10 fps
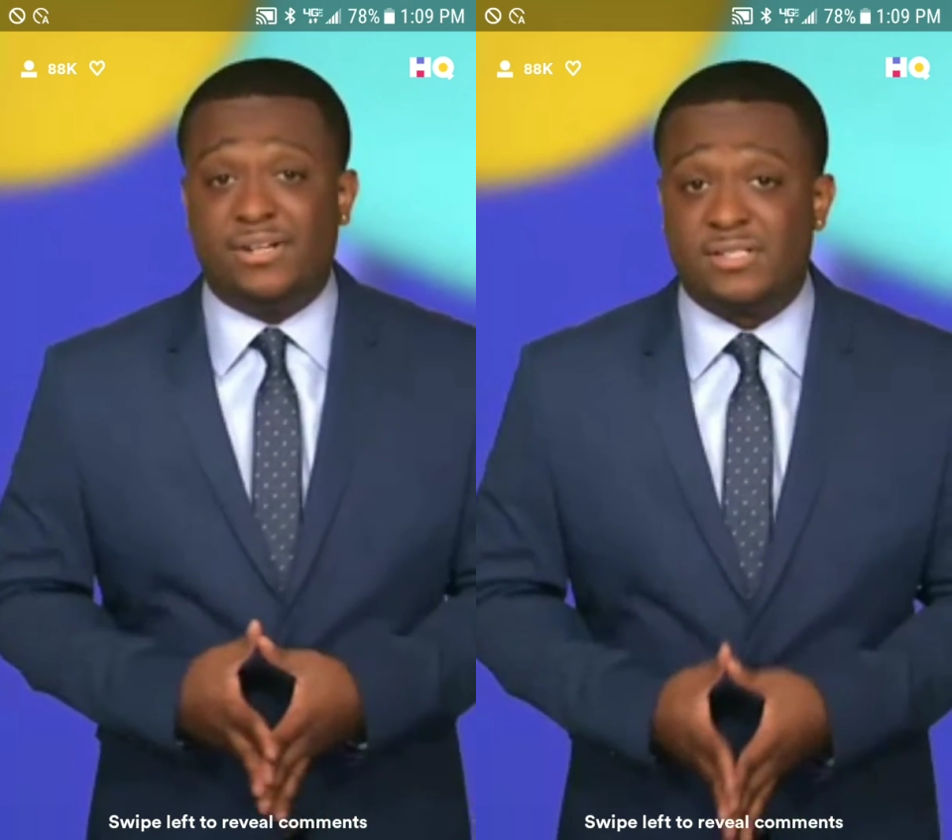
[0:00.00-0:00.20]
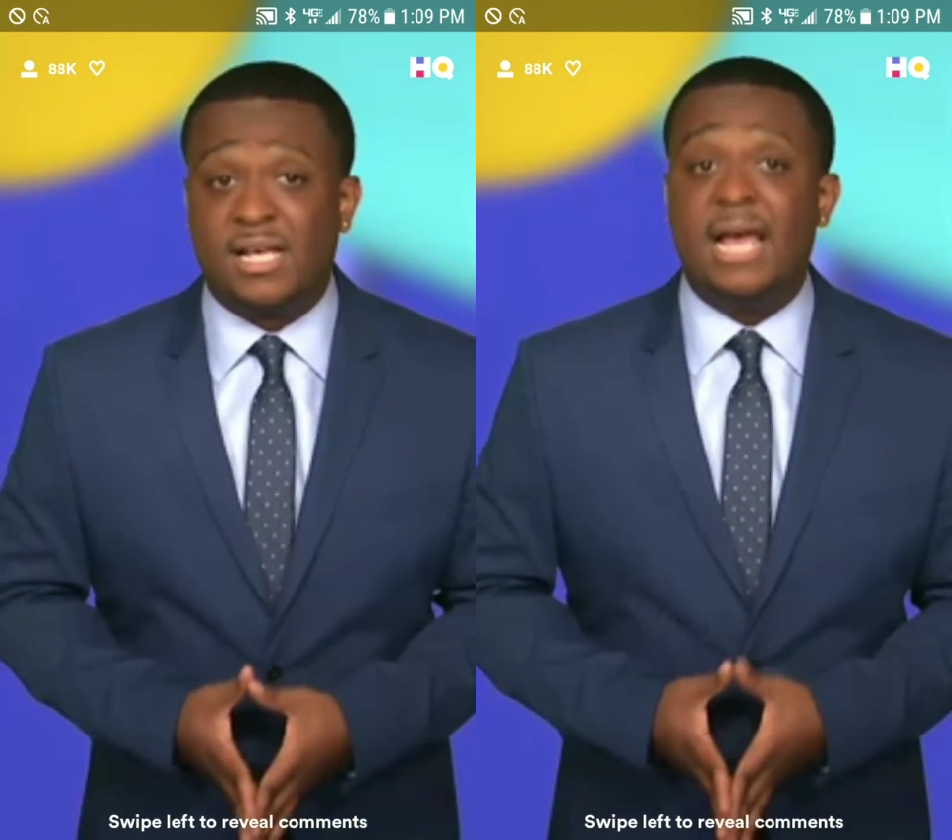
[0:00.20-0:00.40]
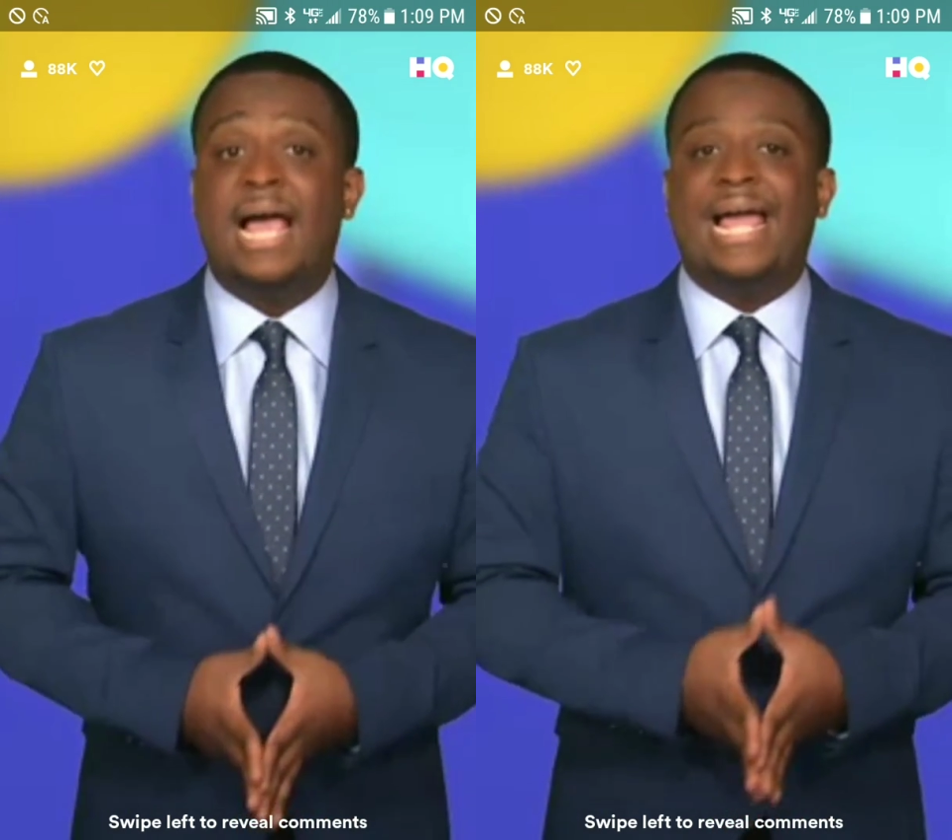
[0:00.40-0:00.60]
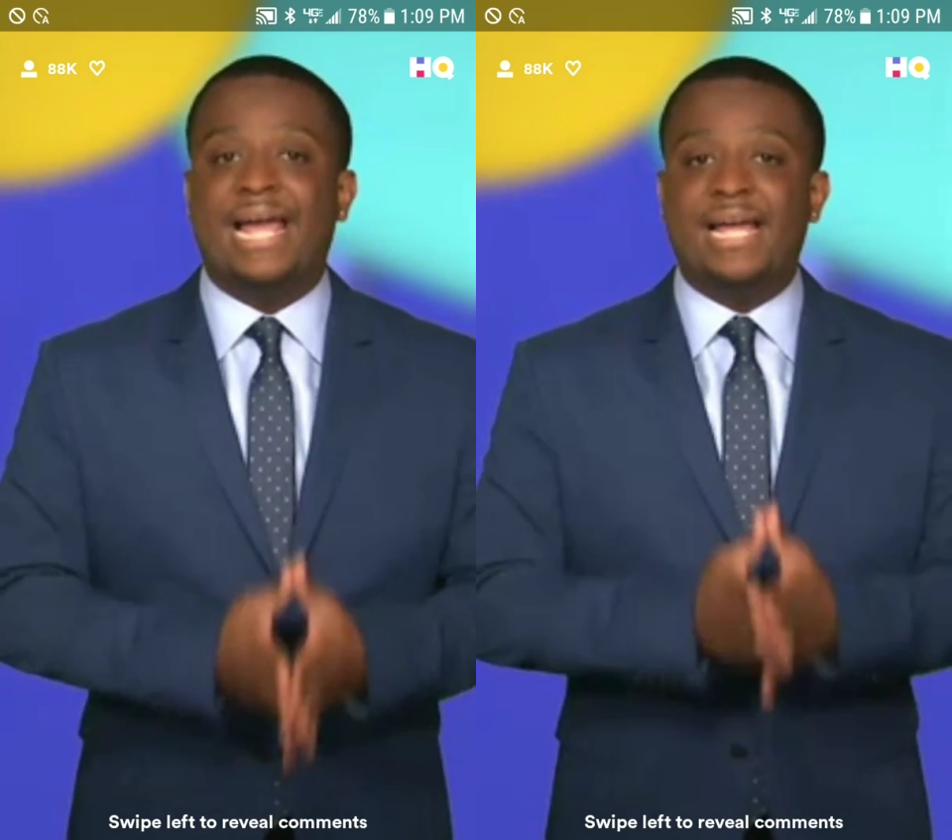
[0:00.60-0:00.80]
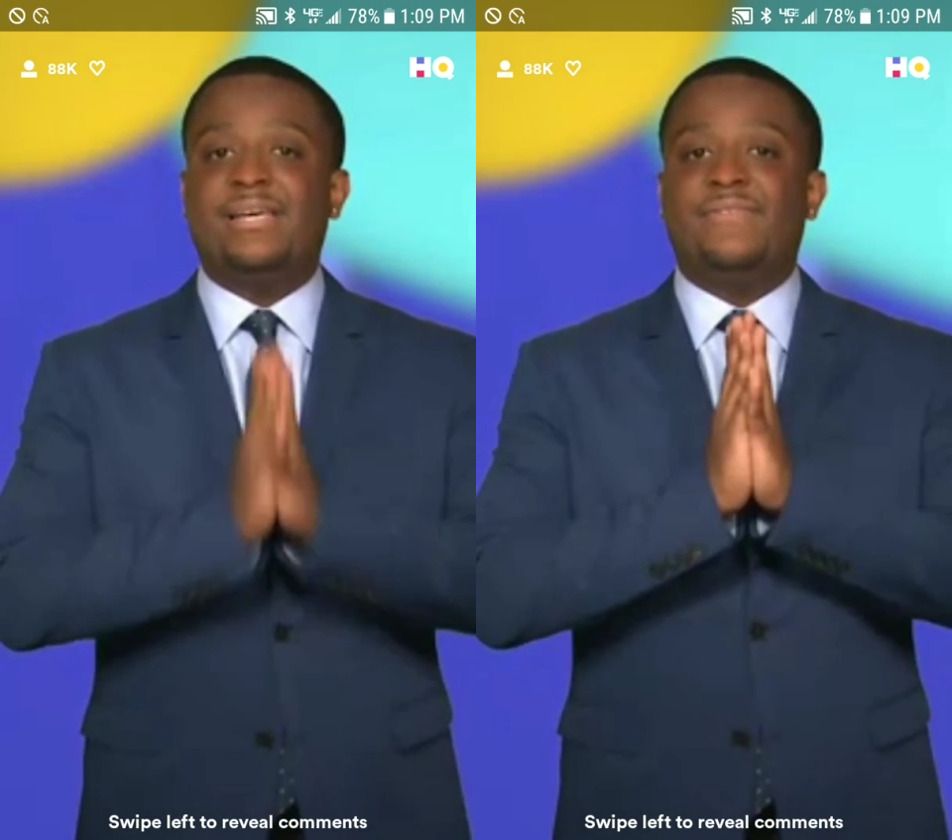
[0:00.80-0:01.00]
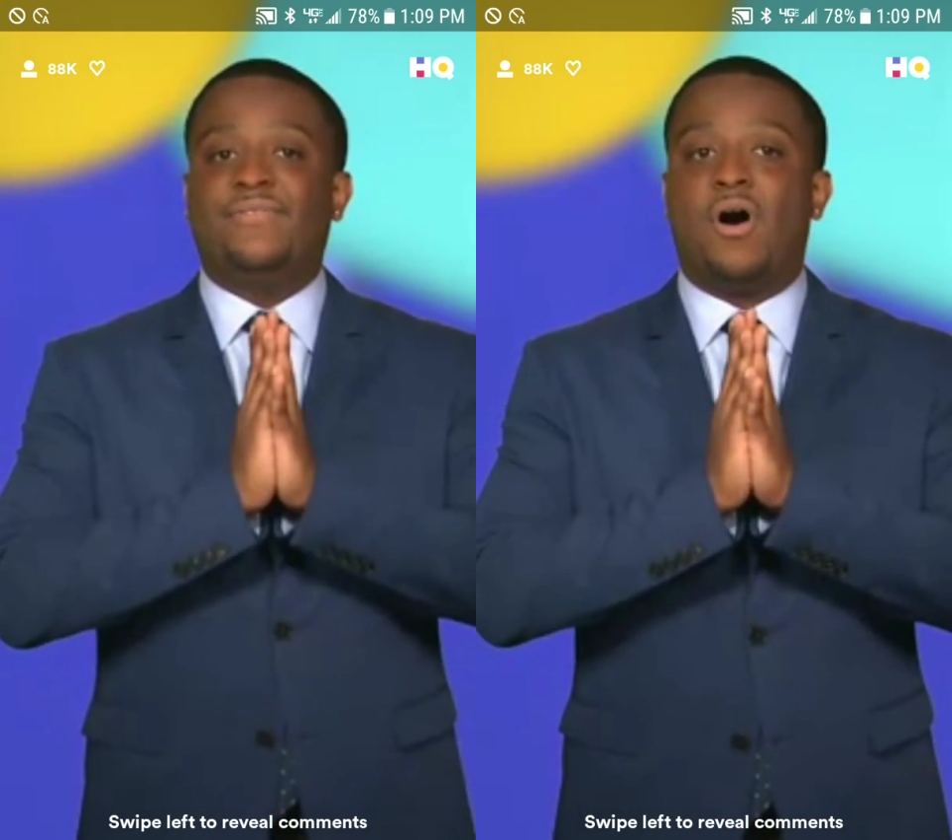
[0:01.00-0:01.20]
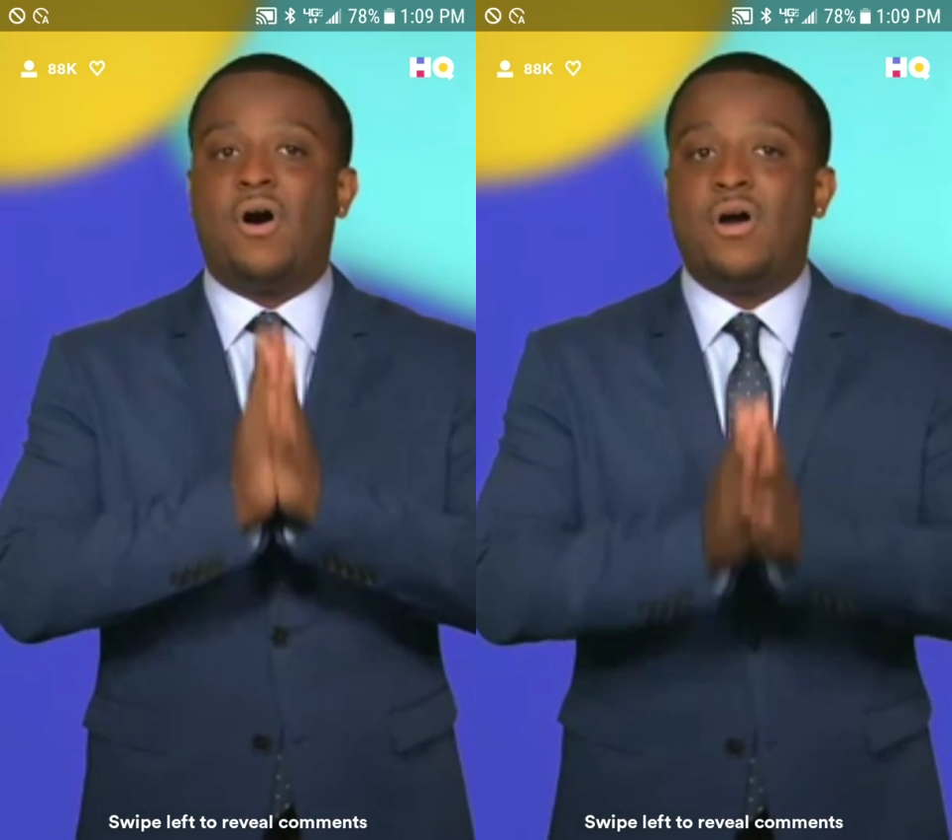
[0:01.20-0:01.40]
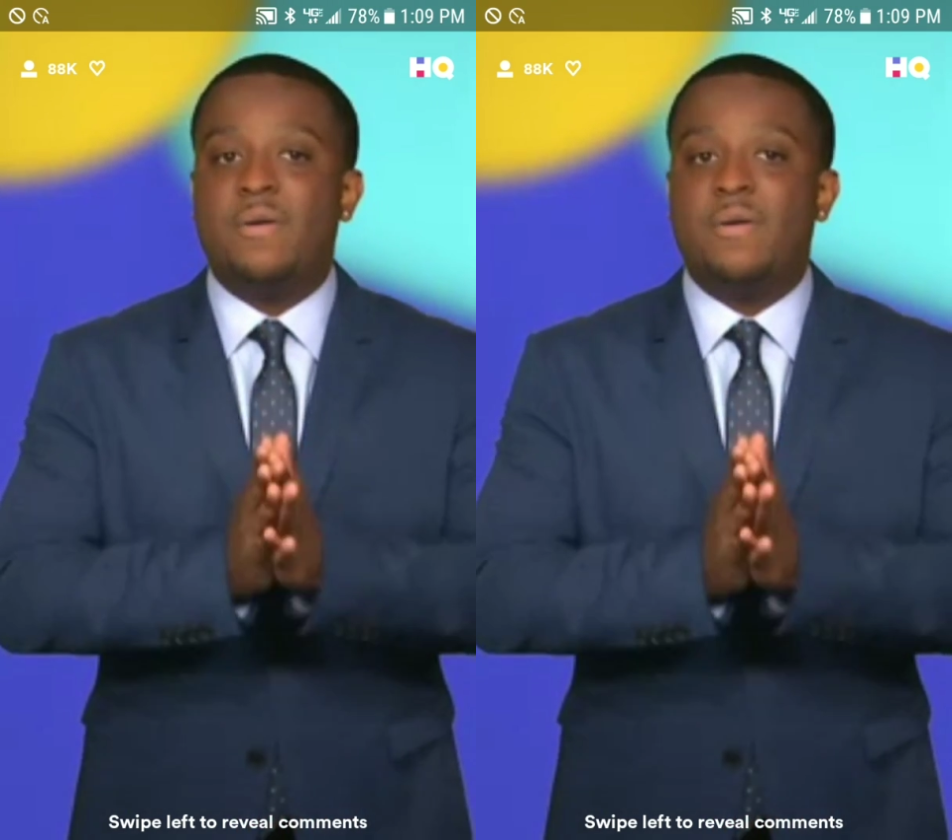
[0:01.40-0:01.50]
titles. And if